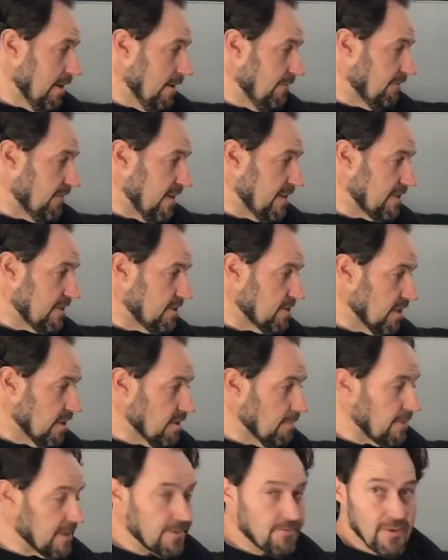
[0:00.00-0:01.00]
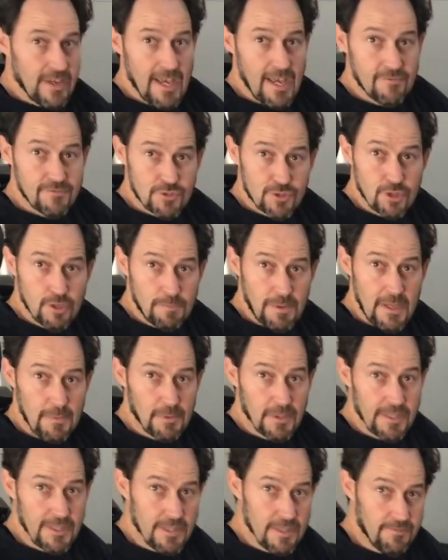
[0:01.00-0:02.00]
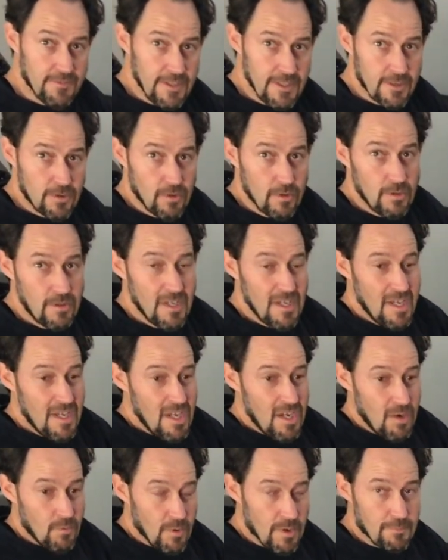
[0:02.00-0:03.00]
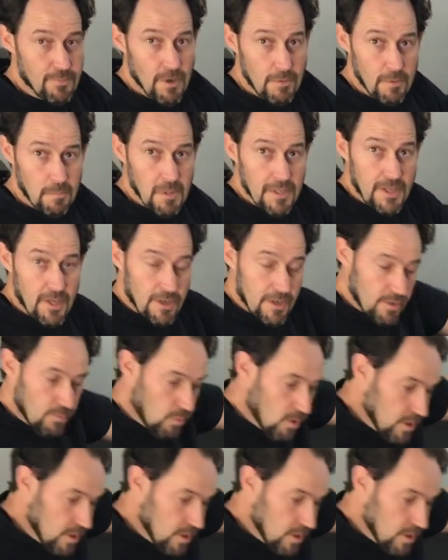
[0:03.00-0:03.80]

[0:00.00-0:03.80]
uh, face each other, but if we have two people in the vehicle, we're probably going to